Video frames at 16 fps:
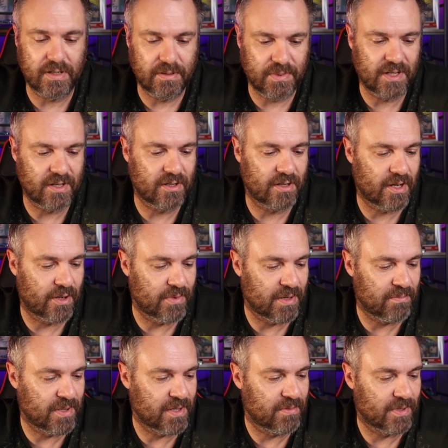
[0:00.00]
depending on how
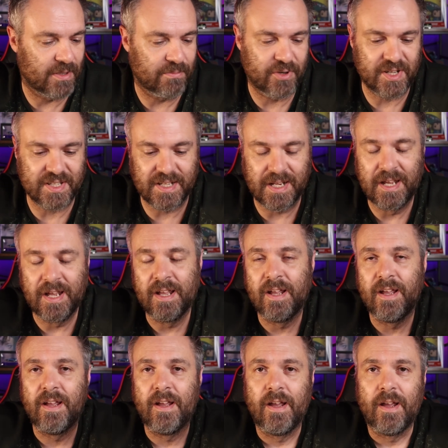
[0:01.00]
many people are present.
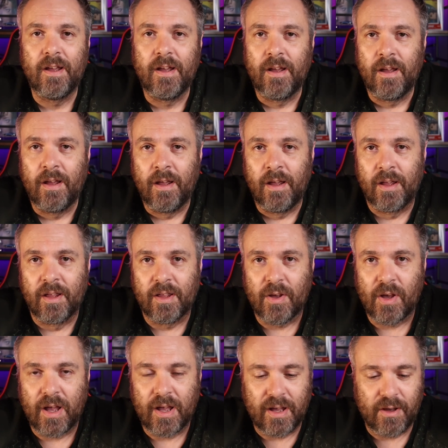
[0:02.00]

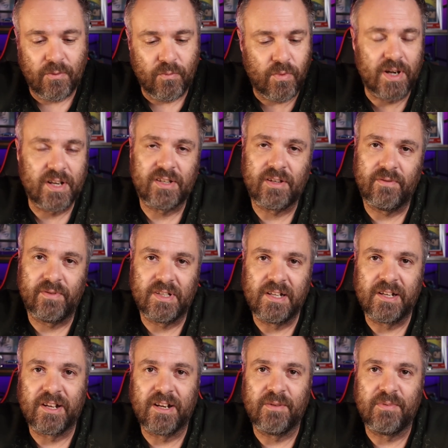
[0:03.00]
Uh, one is
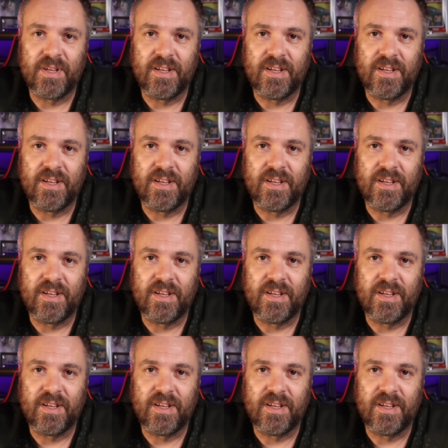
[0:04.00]
obviously going to